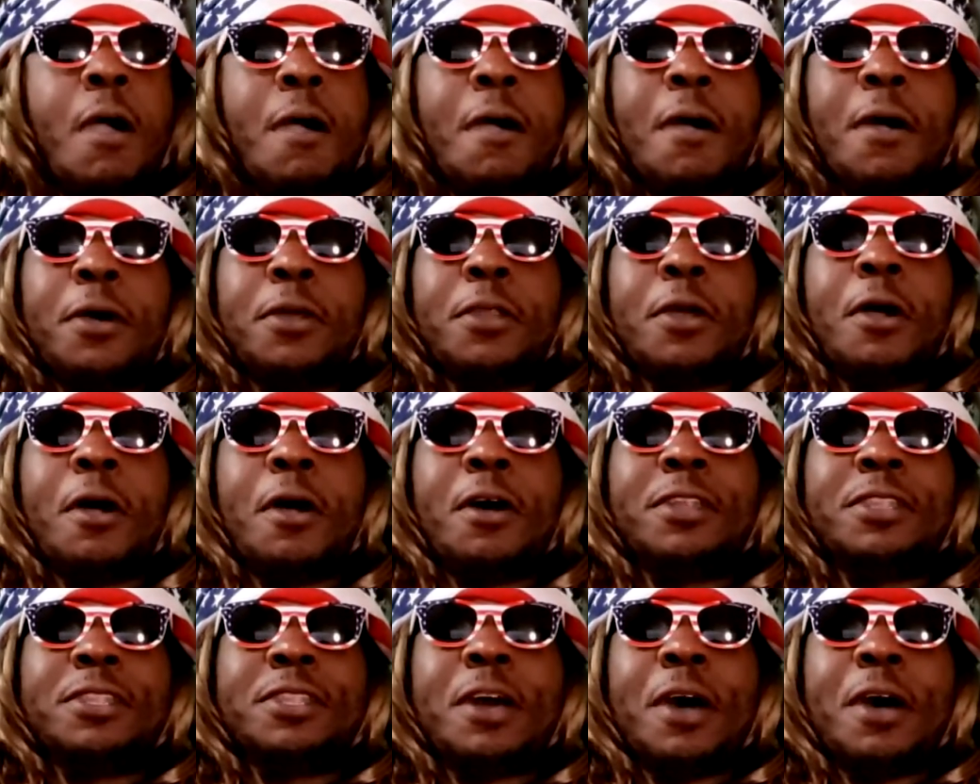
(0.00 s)
on,
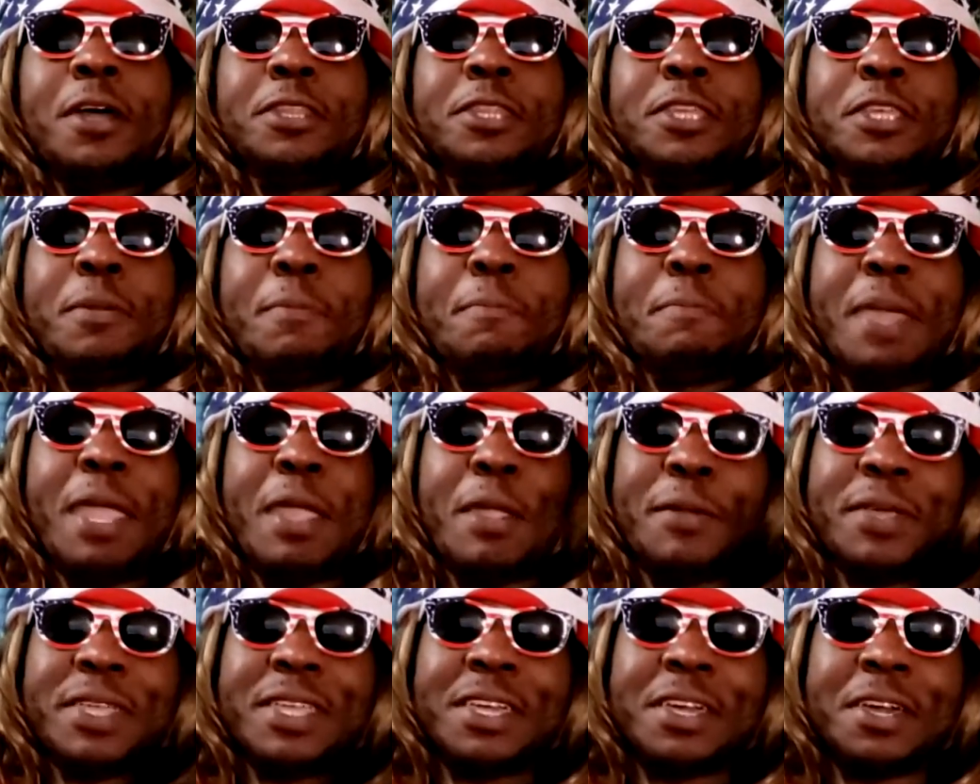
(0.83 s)
on, on the
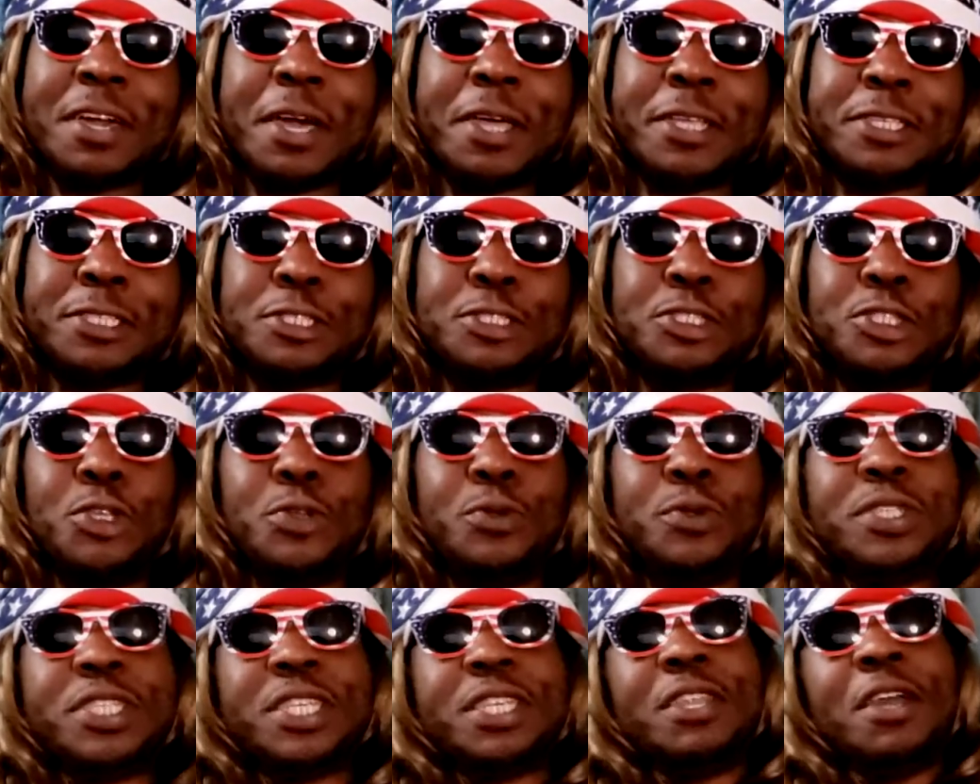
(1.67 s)
American
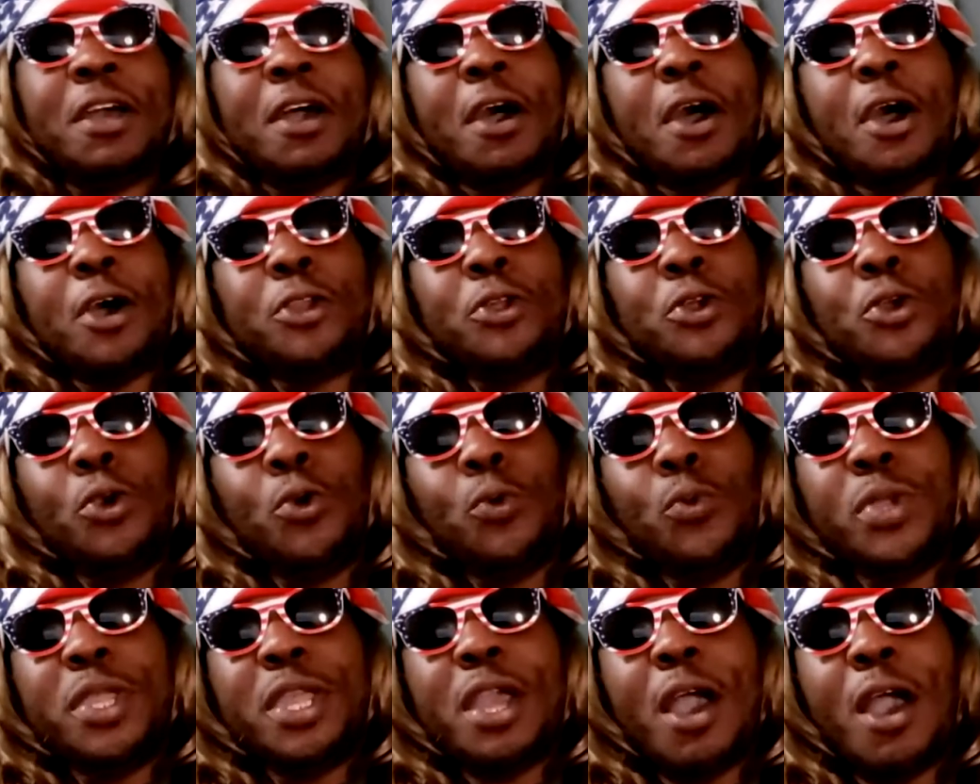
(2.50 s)
Constitution, on who
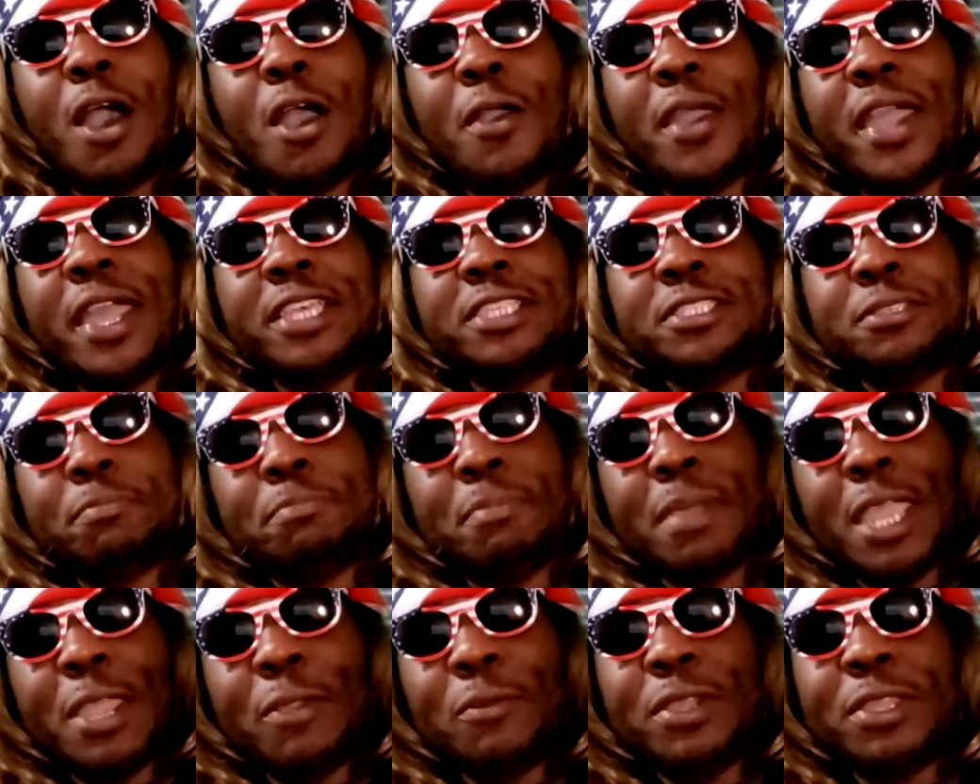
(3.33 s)
we are as
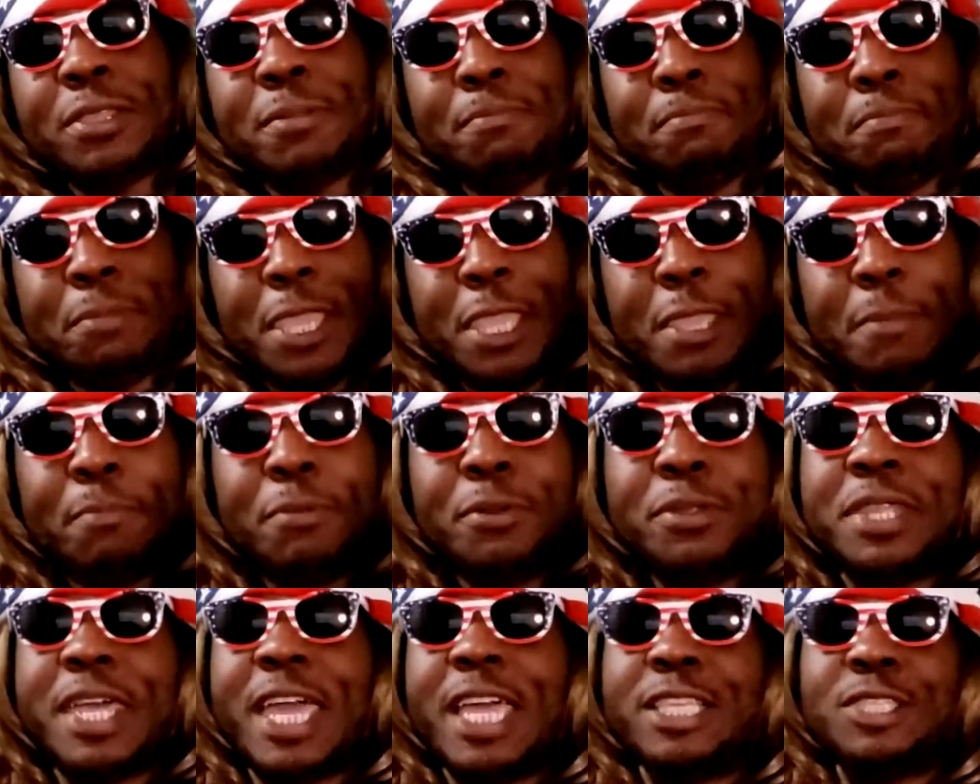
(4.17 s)
American
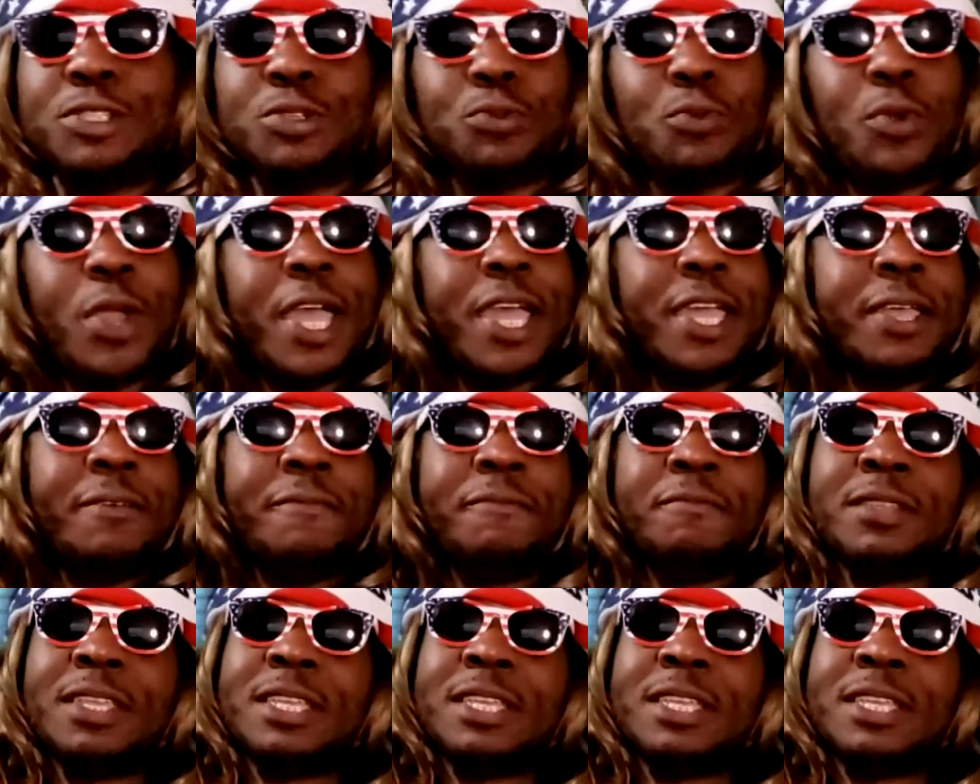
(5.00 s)
people. That's right.